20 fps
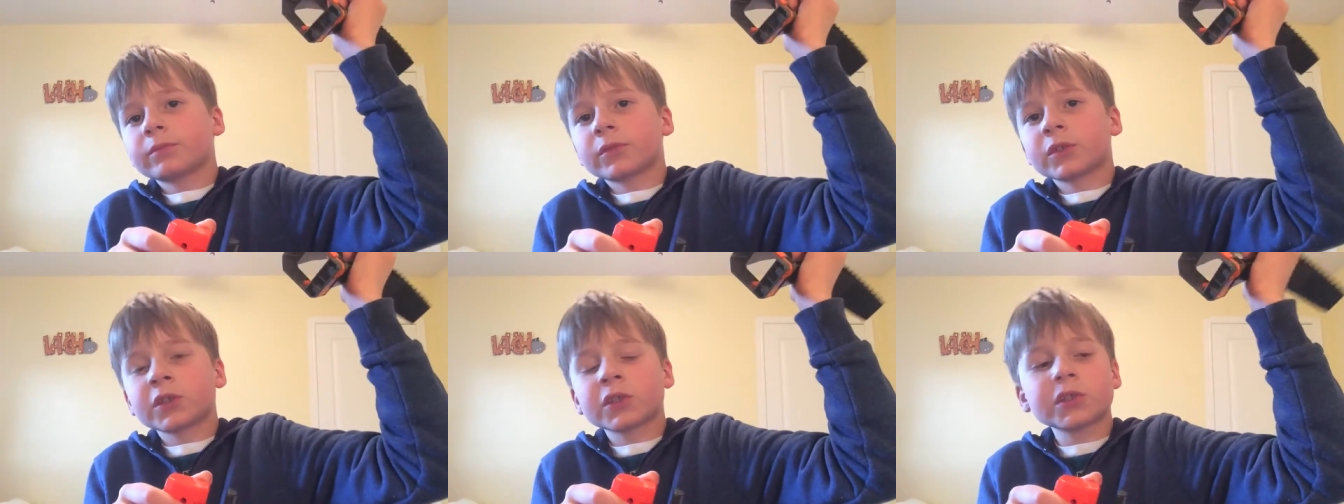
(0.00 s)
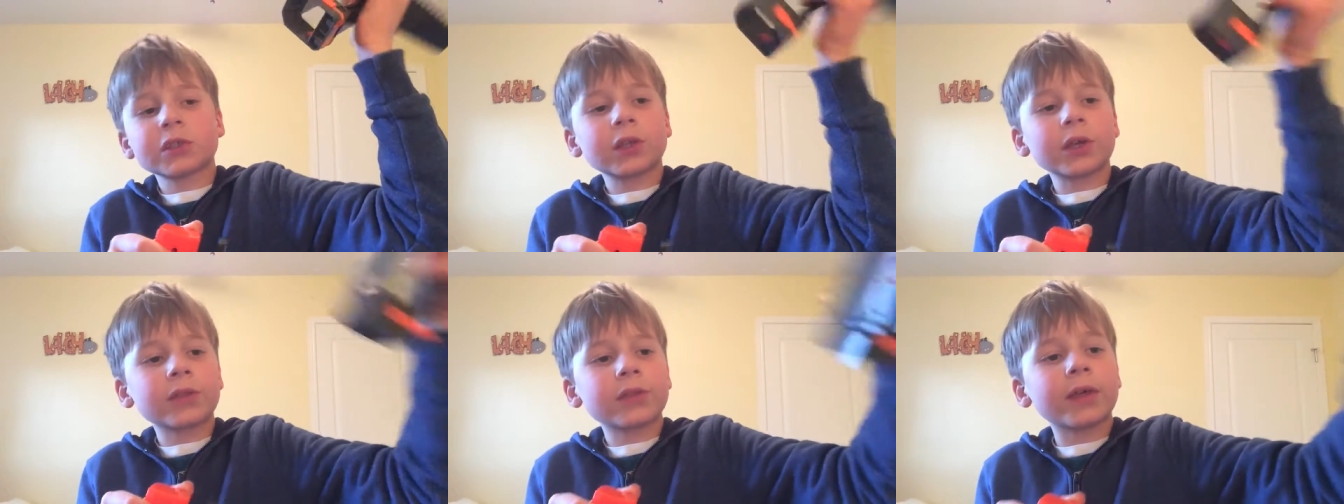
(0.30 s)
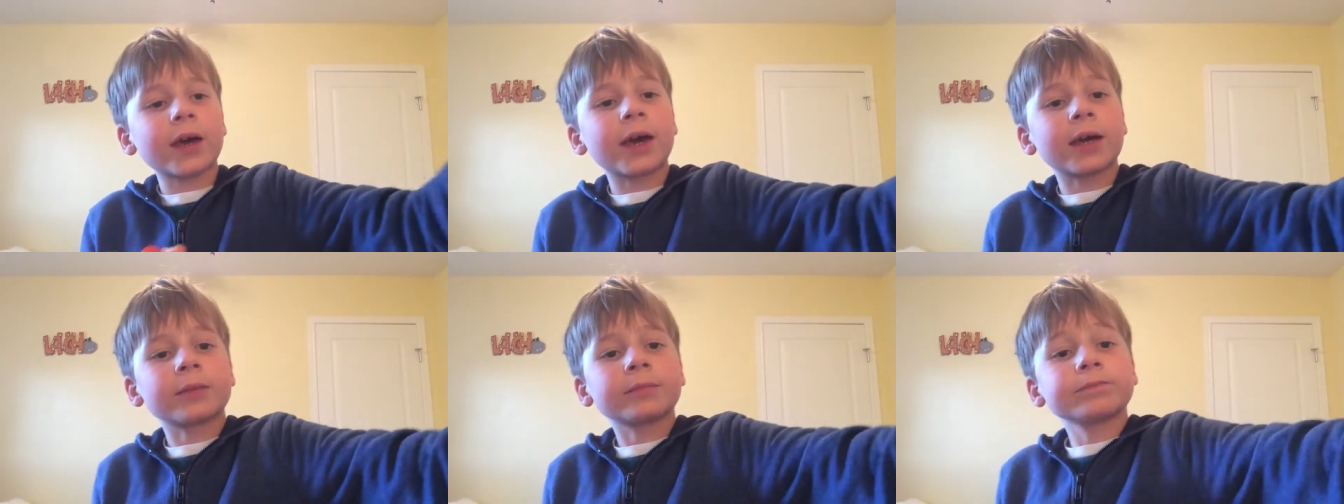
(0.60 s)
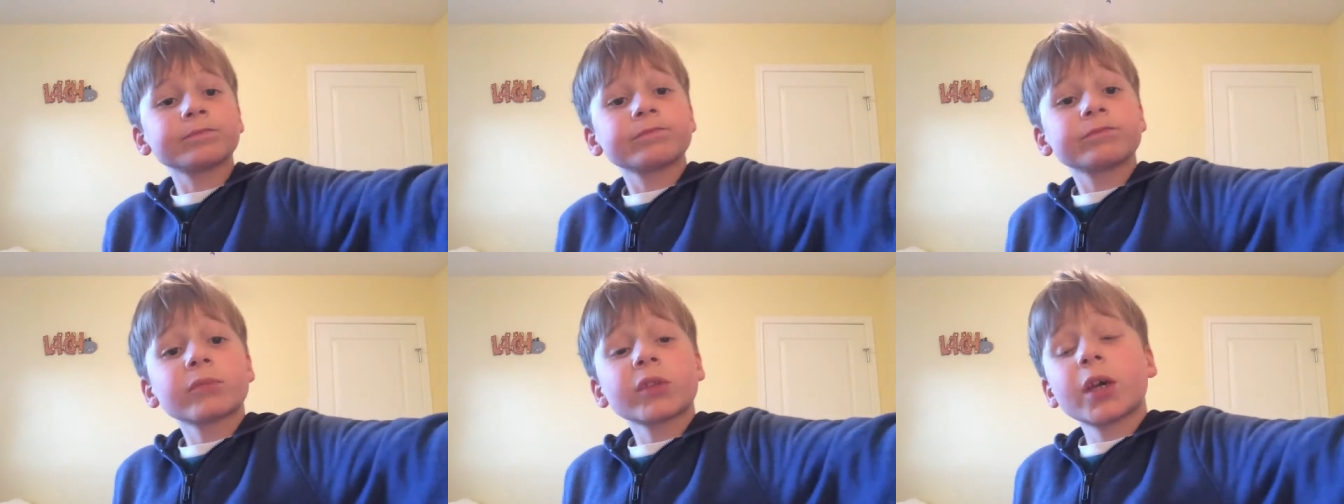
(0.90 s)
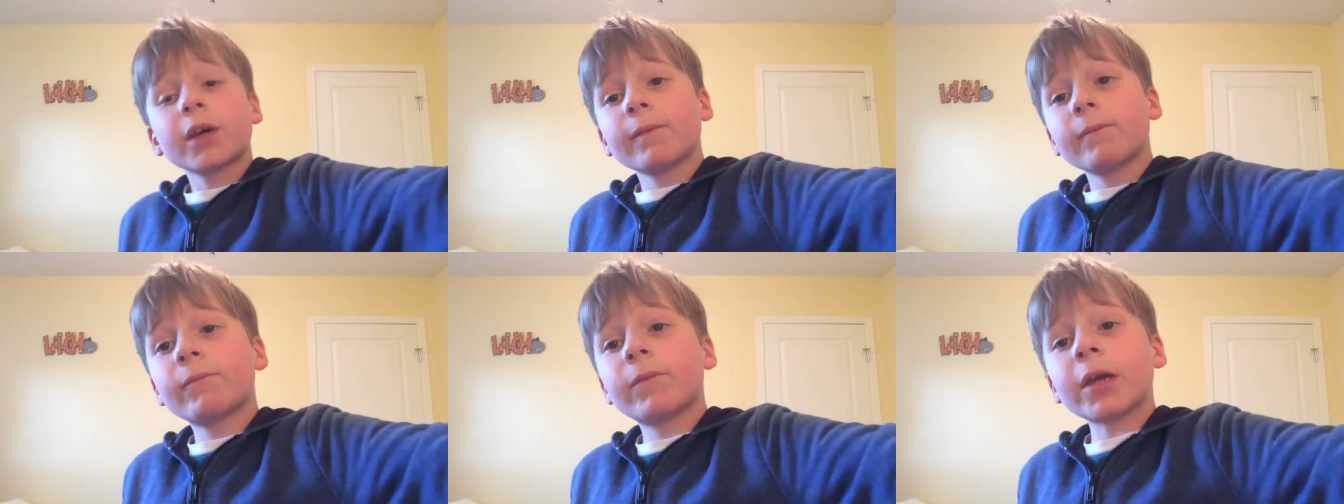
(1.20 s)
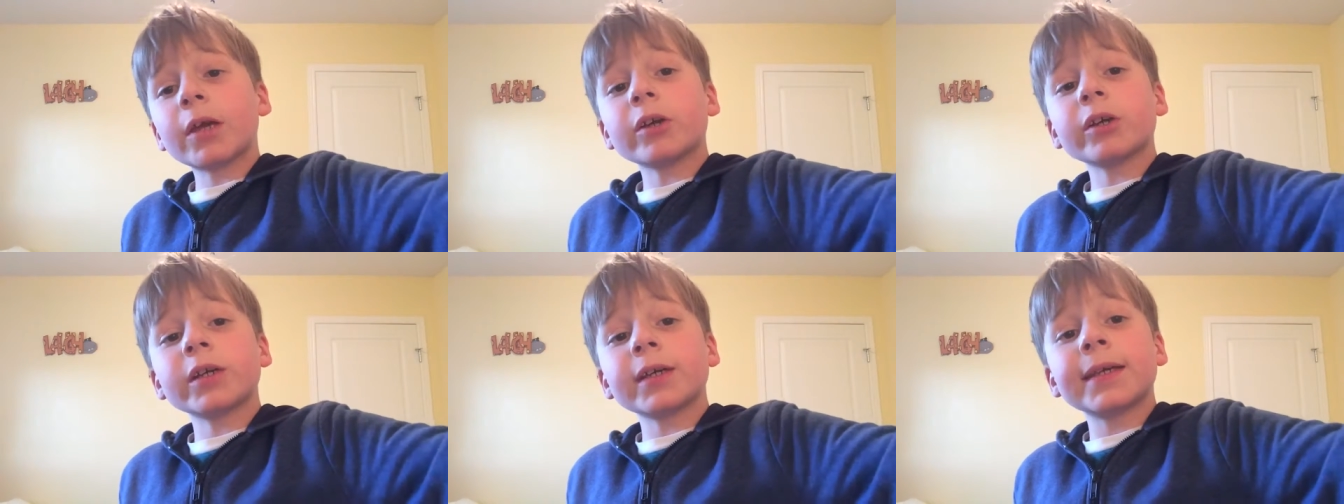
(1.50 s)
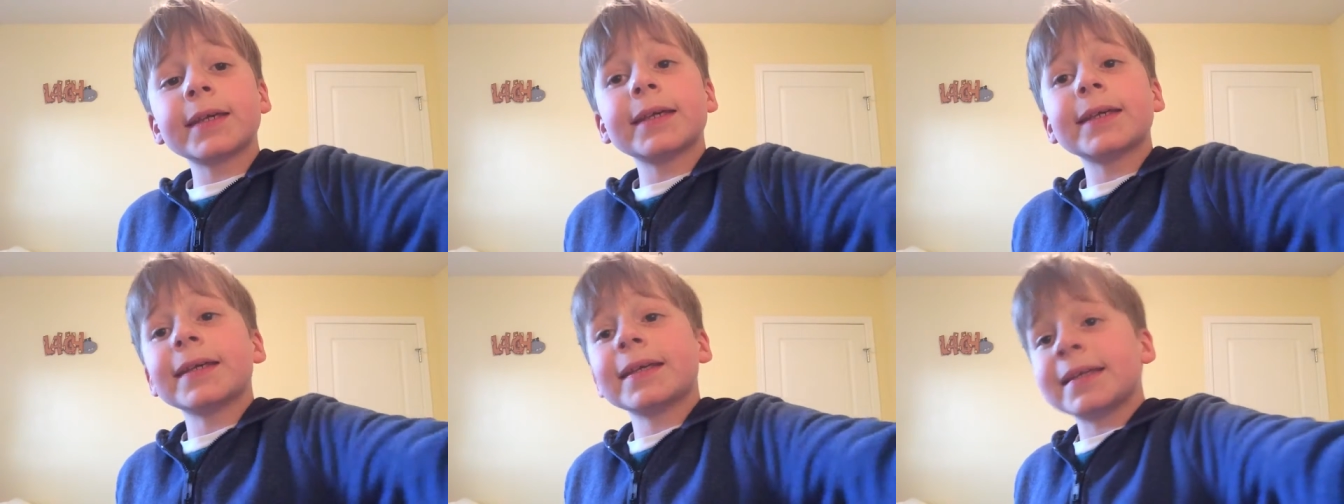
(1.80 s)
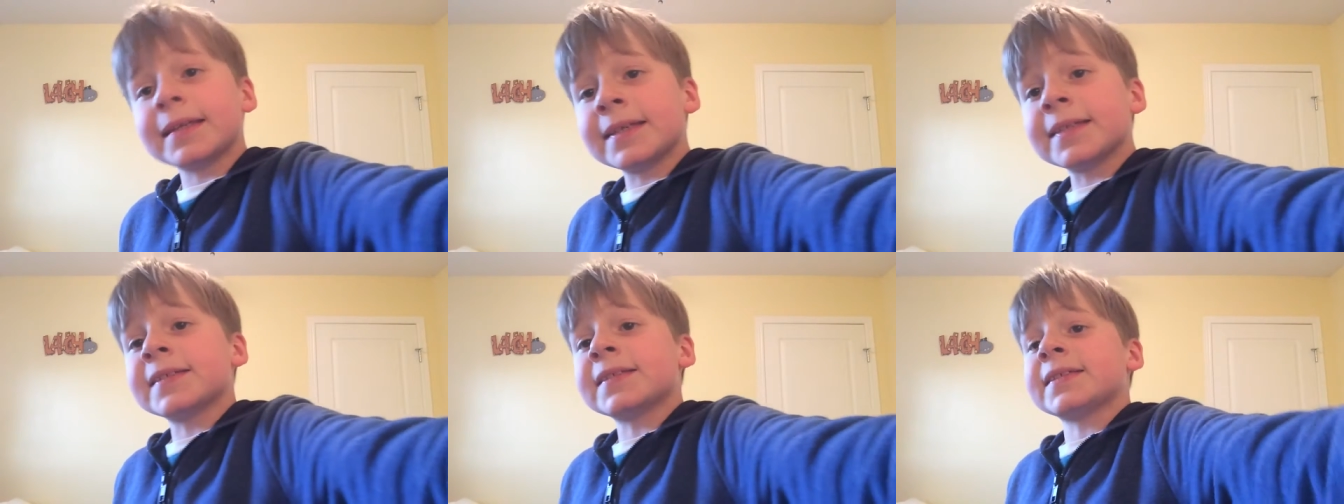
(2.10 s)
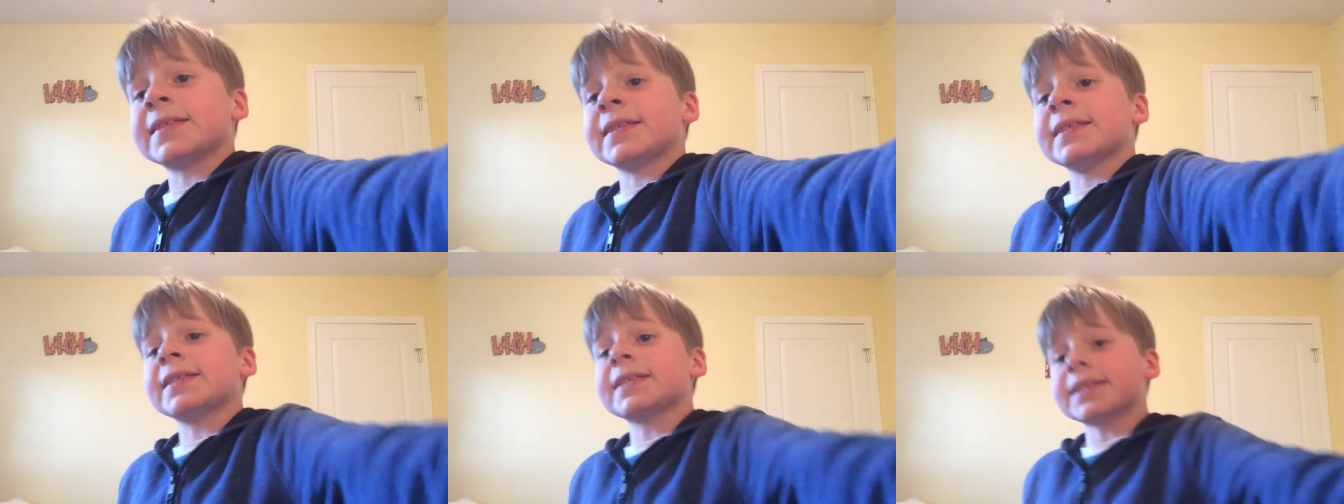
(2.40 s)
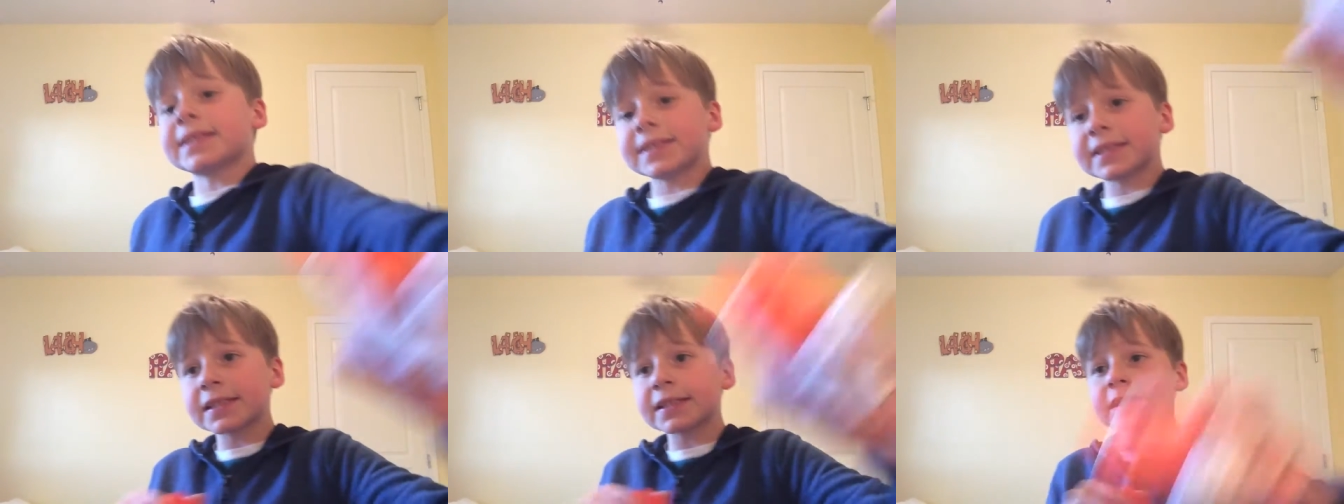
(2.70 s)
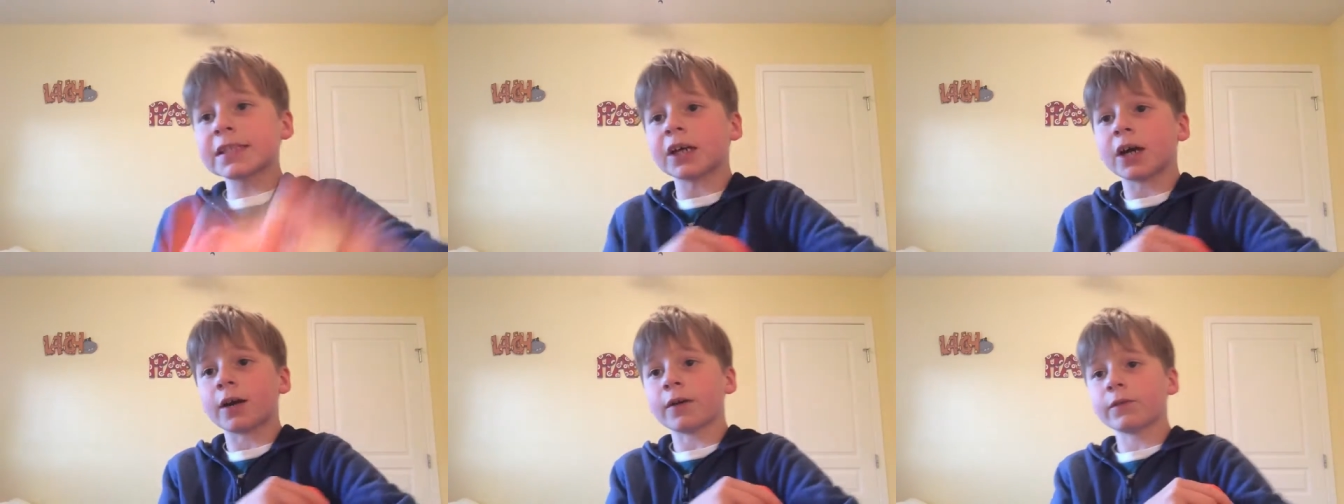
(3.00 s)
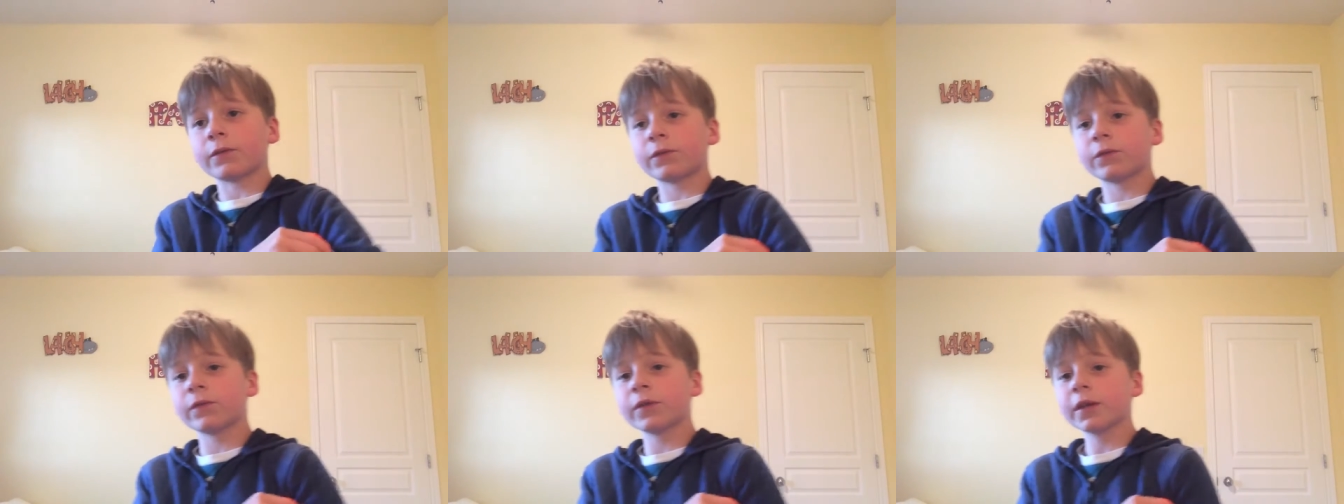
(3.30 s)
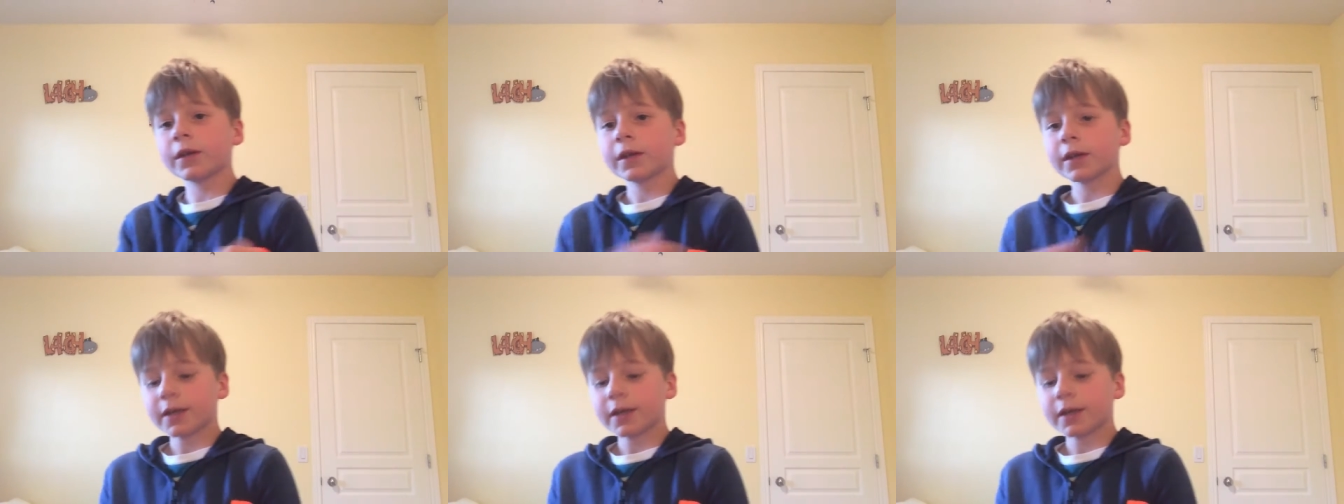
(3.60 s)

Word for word: Just like that very easy stuff.